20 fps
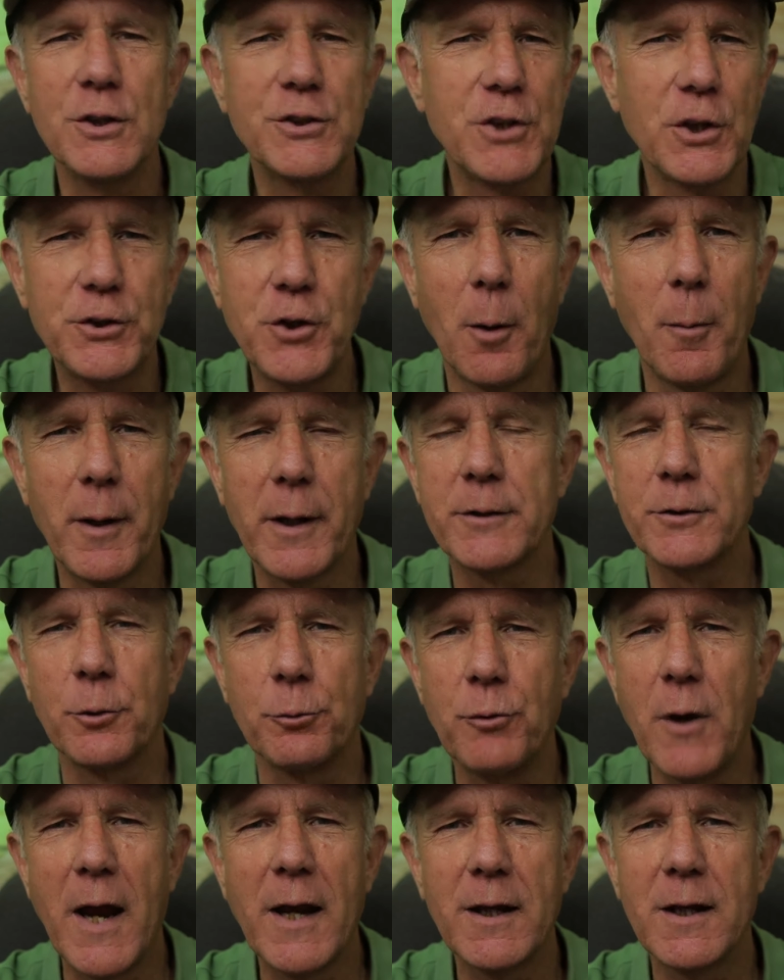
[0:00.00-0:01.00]
is to dominate the
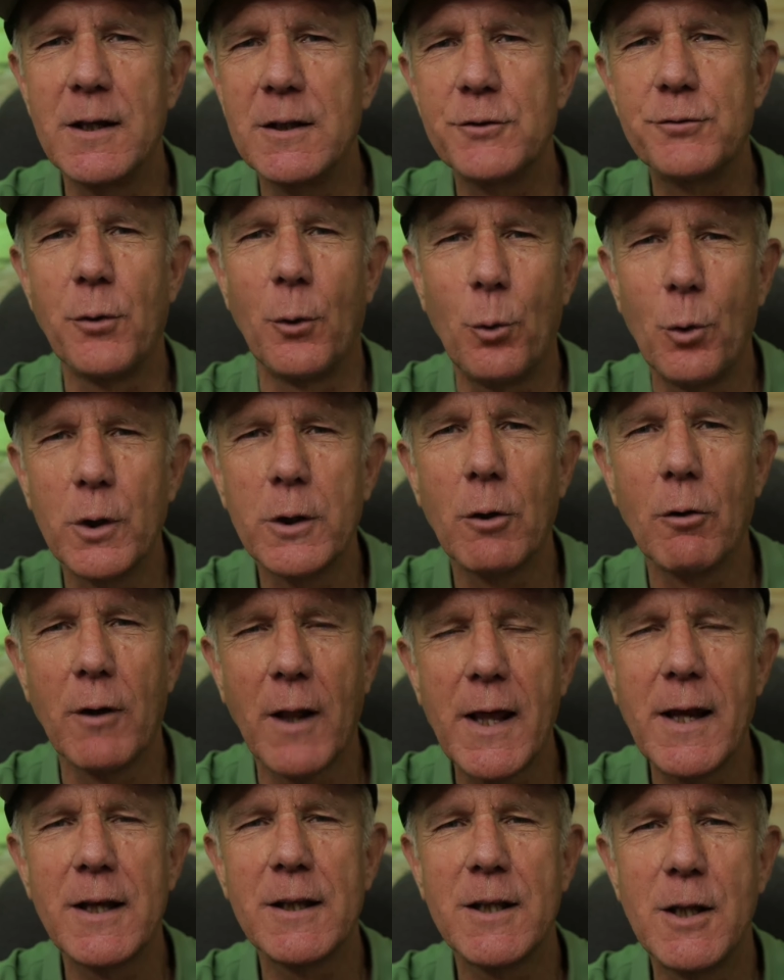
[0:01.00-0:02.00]
rankings for all your
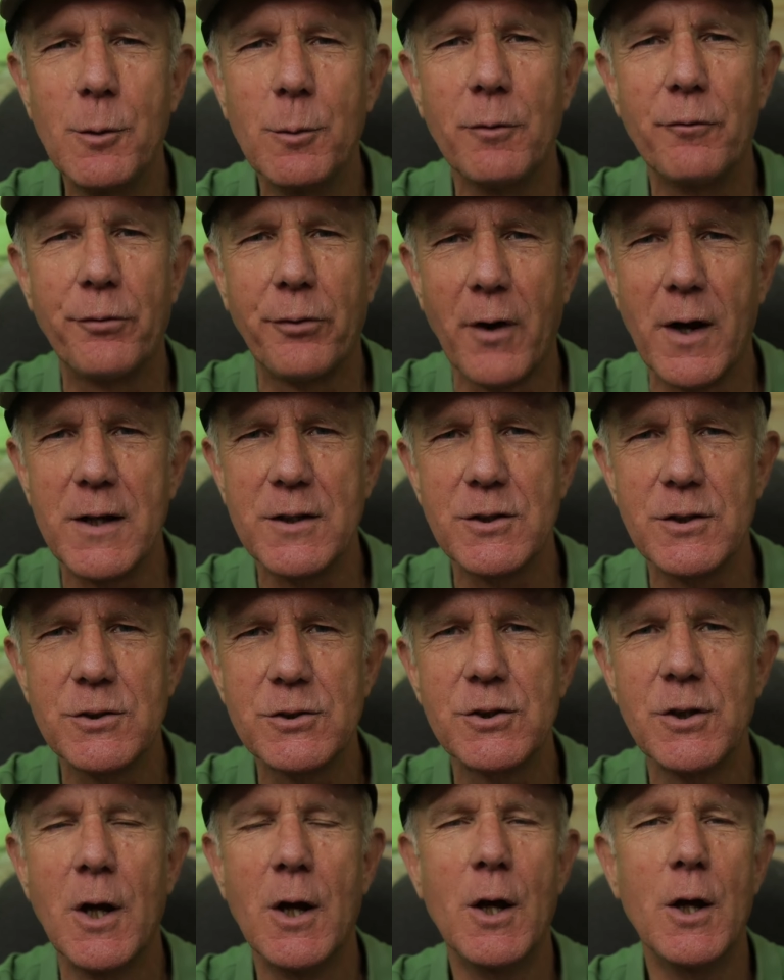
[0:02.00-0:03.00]
related keyword
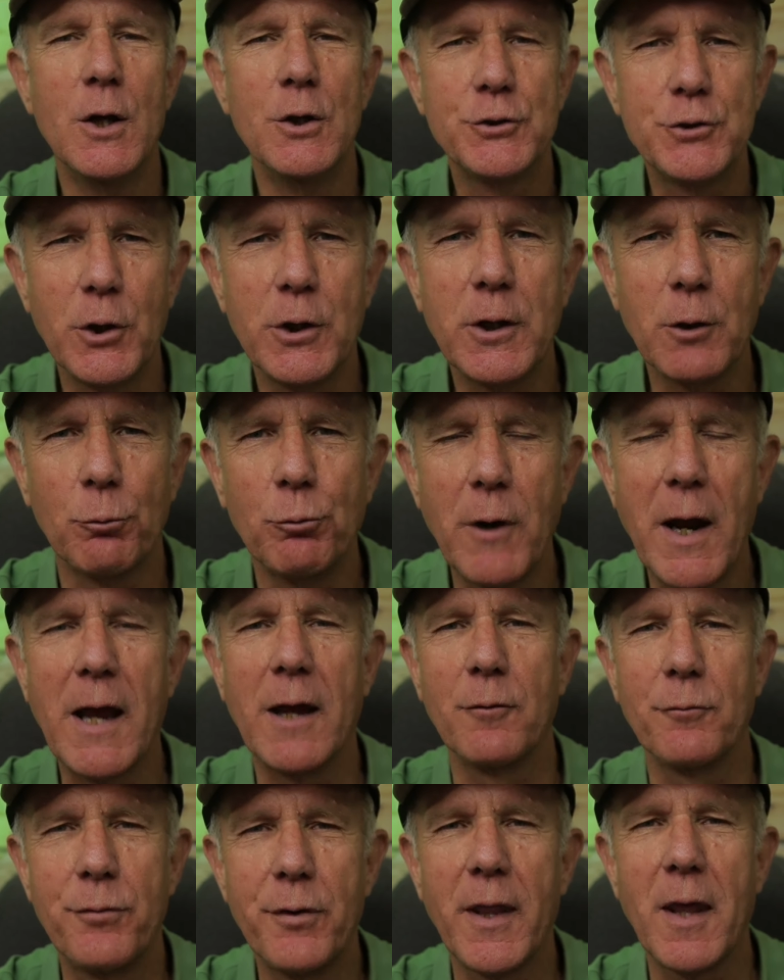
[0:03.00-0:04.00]
phrases so you can
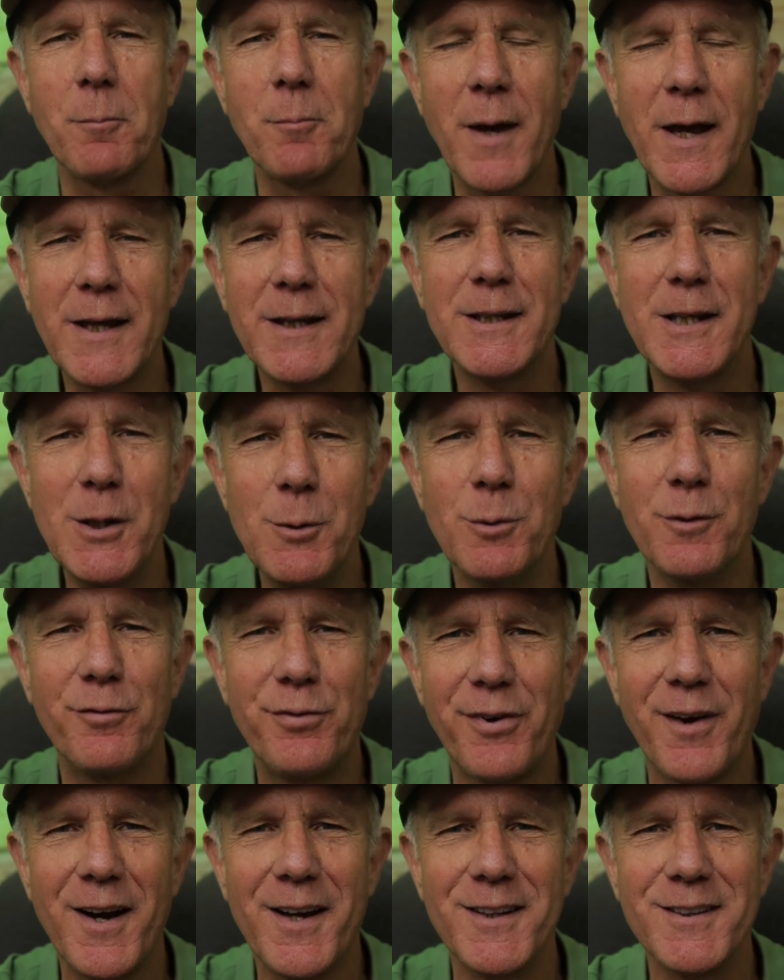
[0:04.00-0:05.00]
rank for that main keyword
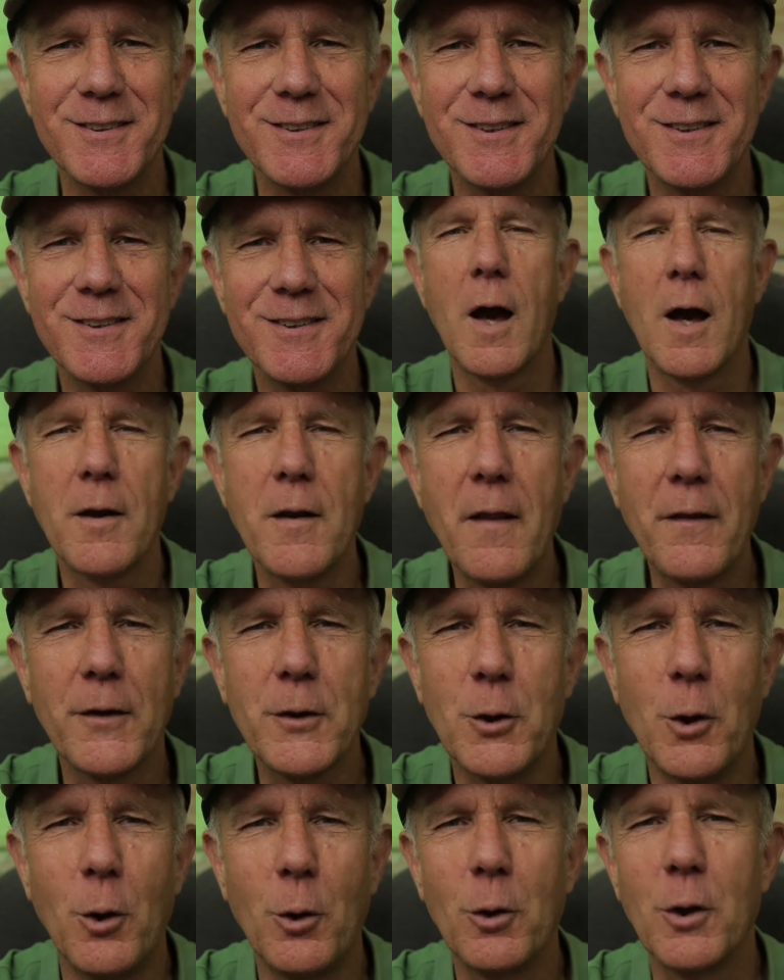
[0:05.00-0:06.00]
phrase. Another
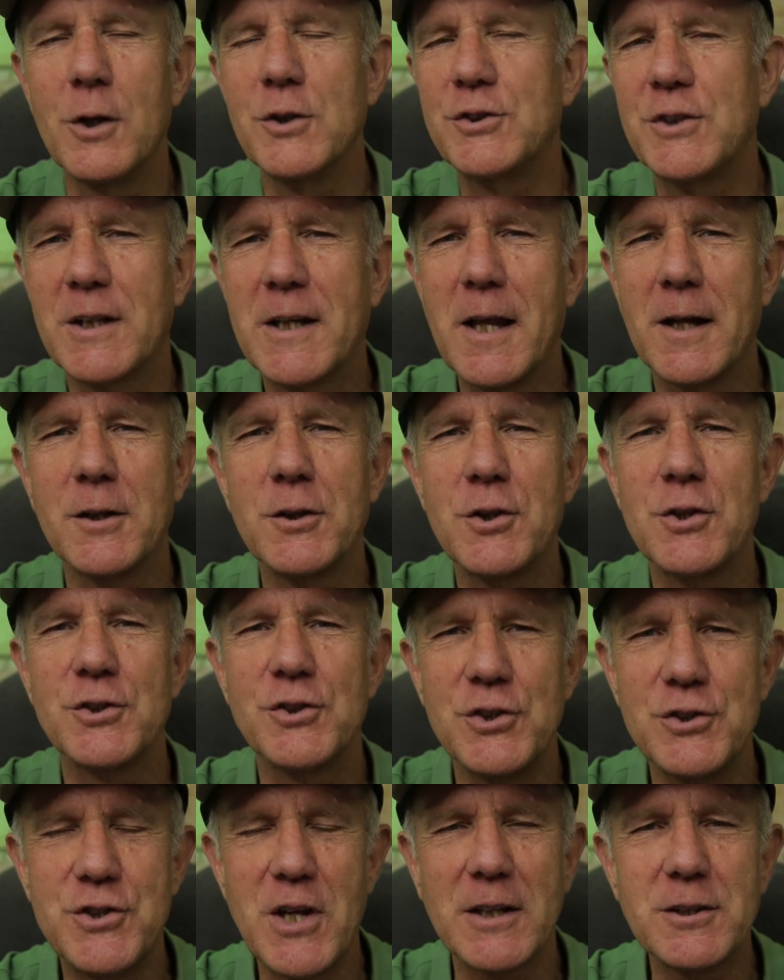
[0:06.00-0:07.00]
goal is to get into
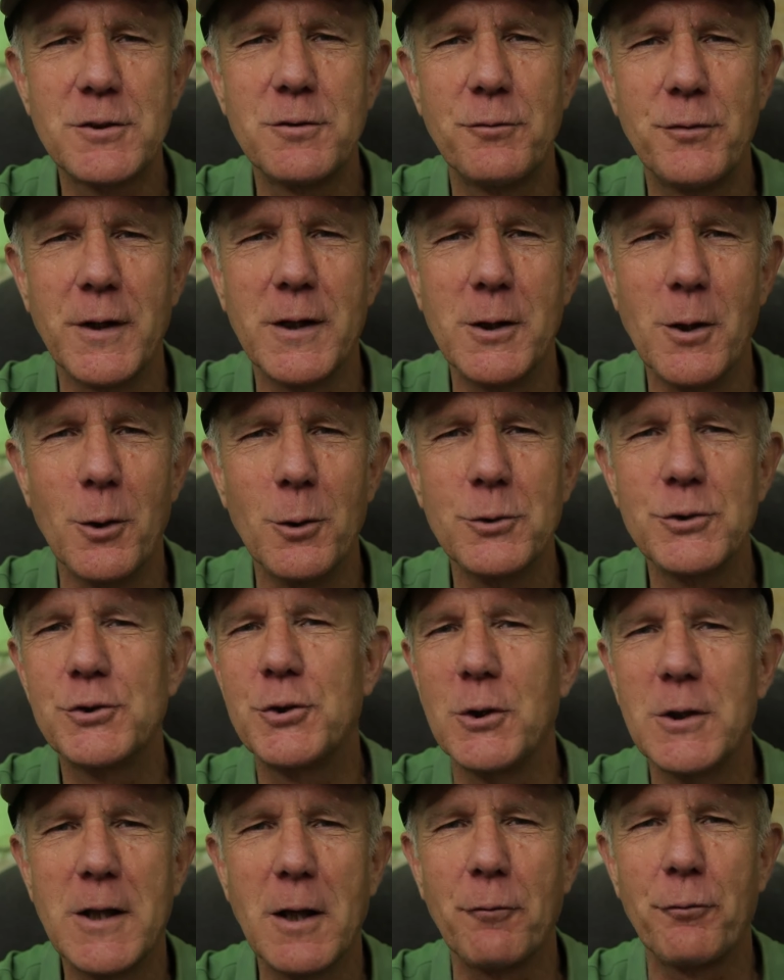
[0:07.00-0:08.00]
suggested videos
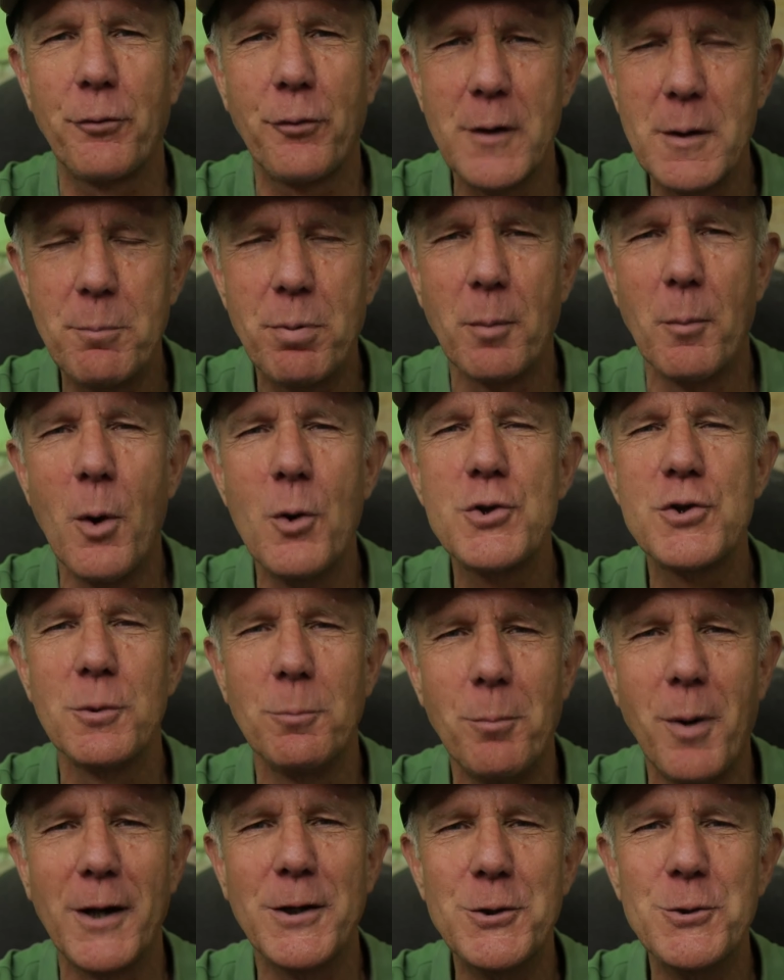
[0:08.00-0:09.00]
so you get free
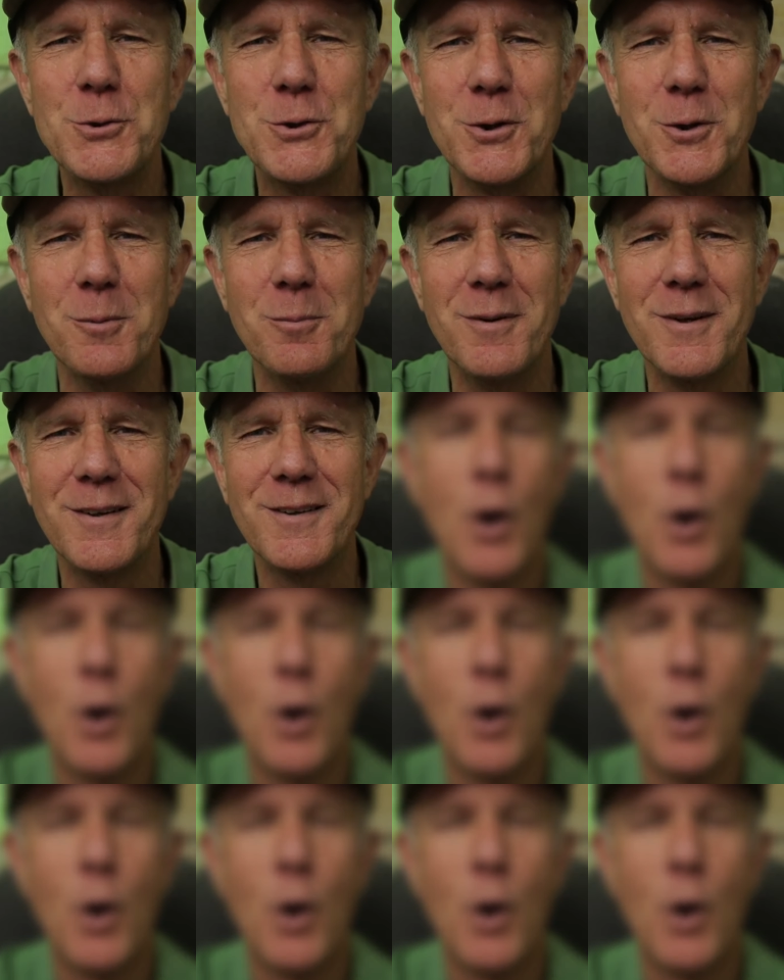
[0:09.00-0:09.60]
promotion by YouTube.